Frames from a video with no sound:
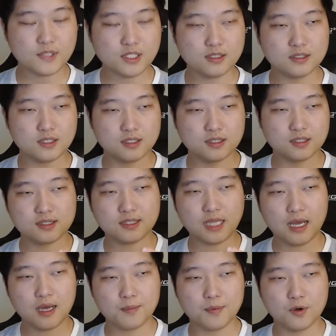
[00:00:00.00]
the
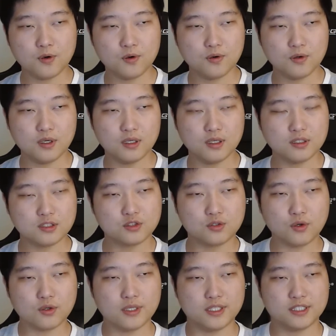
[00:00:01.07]
stable
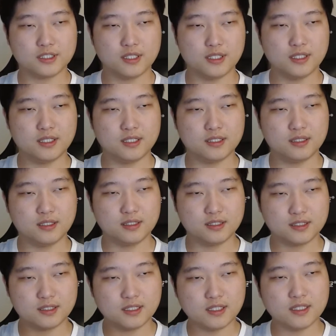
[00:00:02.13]
storage is
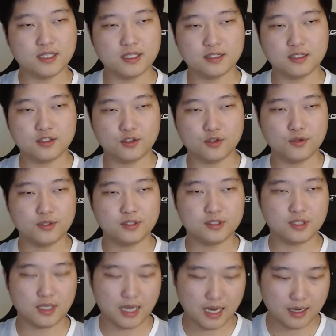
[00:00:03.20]
needed during
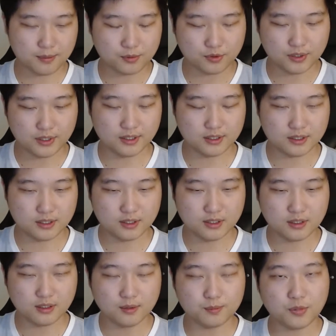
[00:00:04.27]
the upgrade
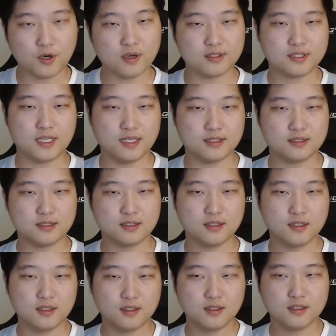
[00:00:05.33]
process.
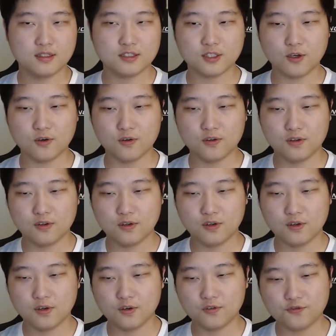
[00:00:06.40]
So,
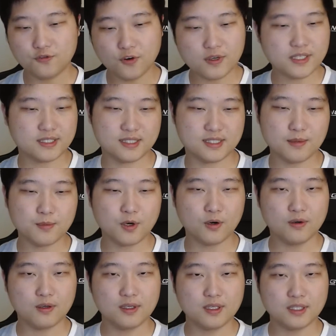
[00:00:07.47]
for
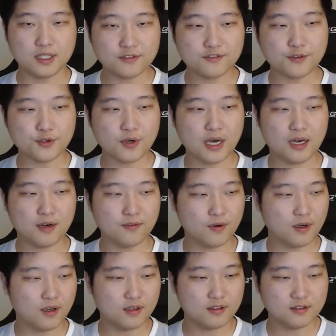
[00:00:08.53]
example, if you have a
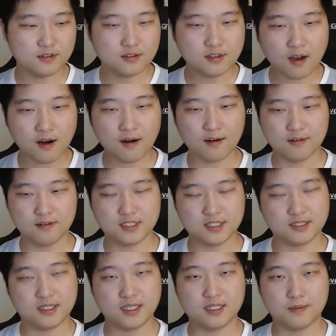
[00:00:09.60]
large
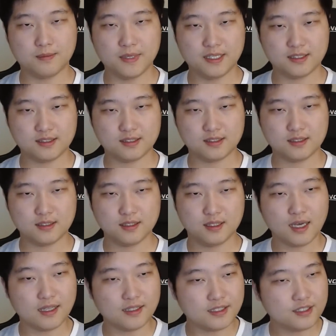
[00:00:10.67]
database
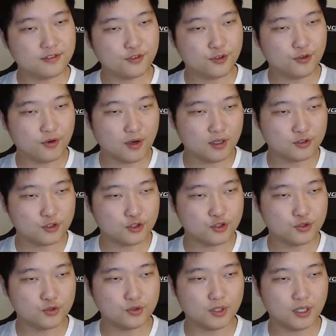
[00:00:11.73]
and if you want
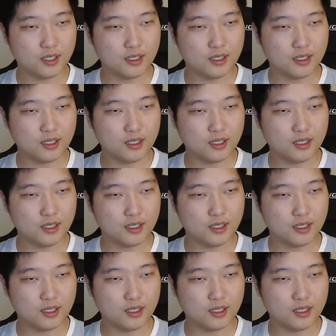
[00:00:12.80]
to